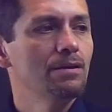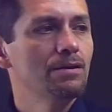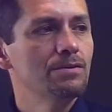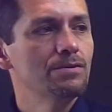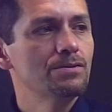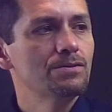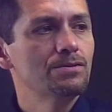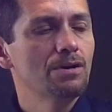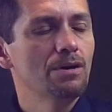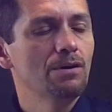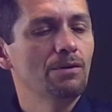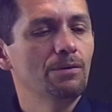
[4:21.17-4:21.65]

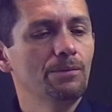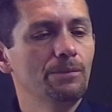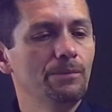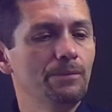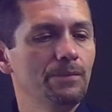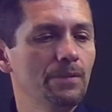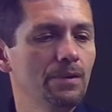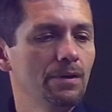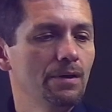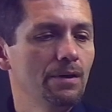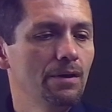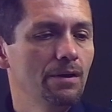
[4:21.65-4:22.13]
So
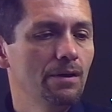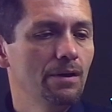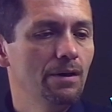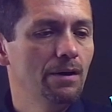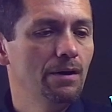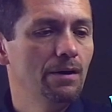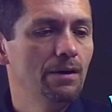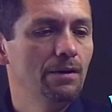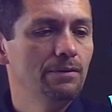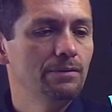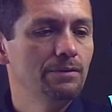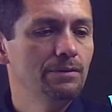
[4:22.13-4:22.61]

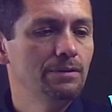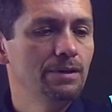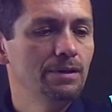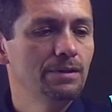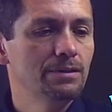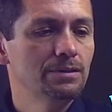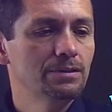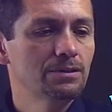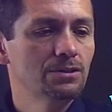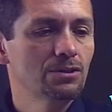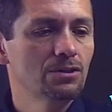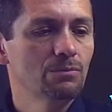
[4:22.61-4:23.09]
this
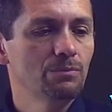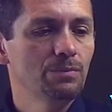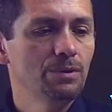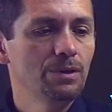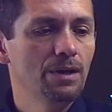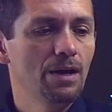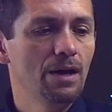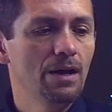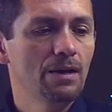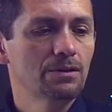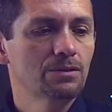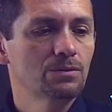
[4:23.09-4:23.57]
is going to be
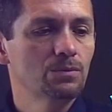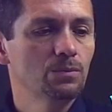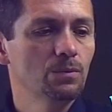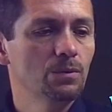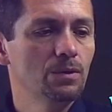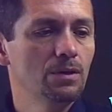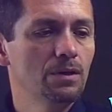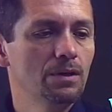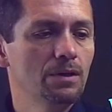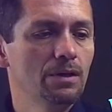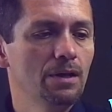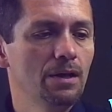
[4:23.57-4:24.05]

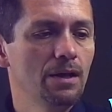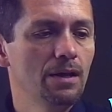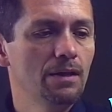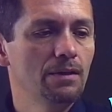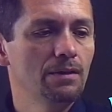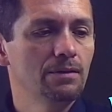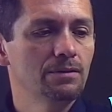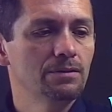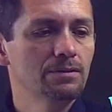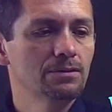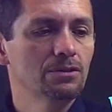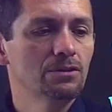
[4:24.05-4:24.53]
x1 and
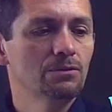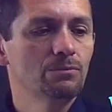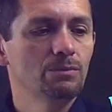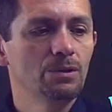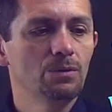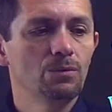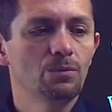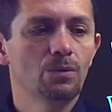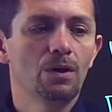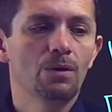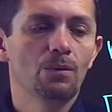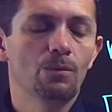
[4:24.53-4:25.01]
this is going to
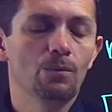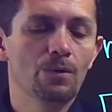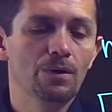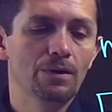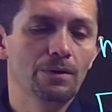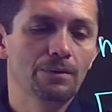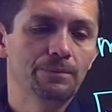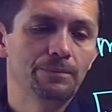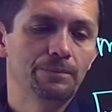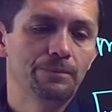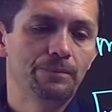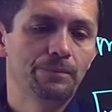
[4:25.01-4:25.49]
be y1.
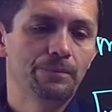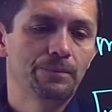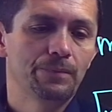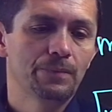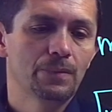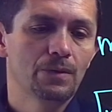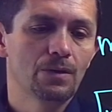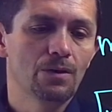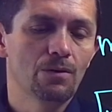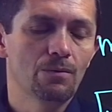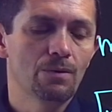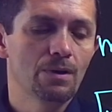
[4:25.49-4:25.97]

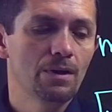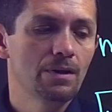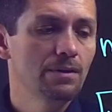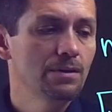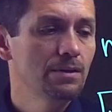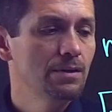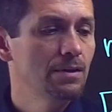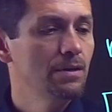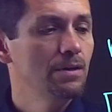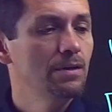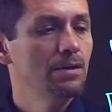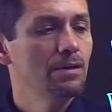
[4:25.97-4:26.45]
All right,
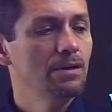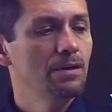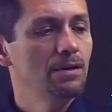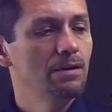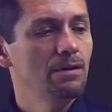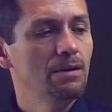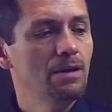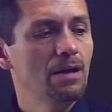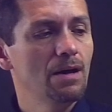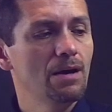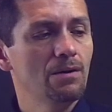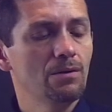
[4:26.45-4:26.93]

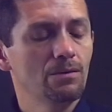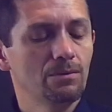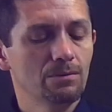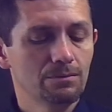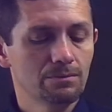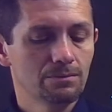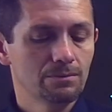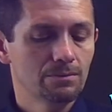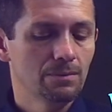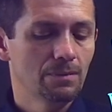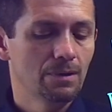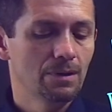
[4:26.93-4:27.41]
now
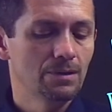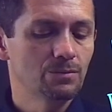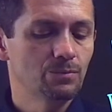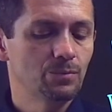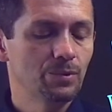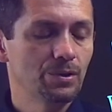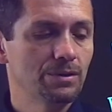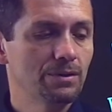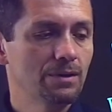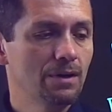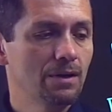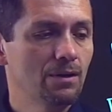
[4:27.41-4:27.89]
let's
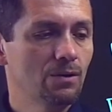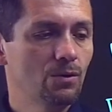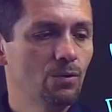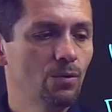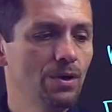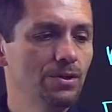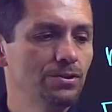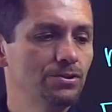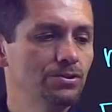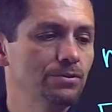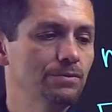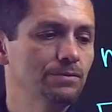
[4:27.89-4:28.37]
bring that
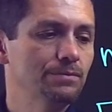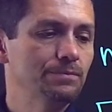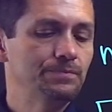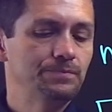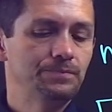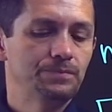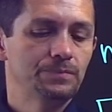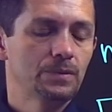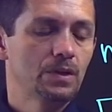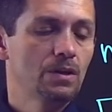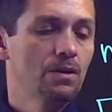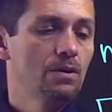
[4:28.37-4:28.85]
equation.
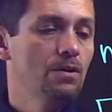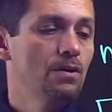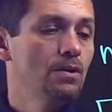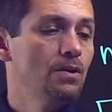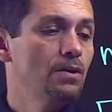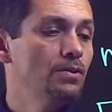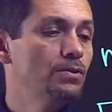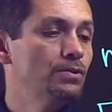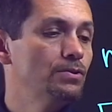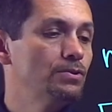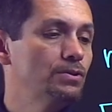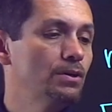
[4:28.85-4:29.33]

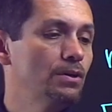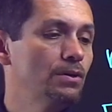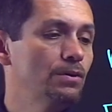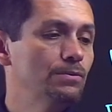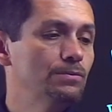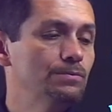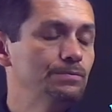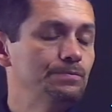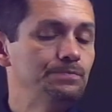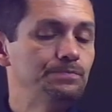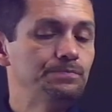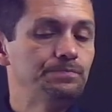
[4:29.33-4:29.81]
So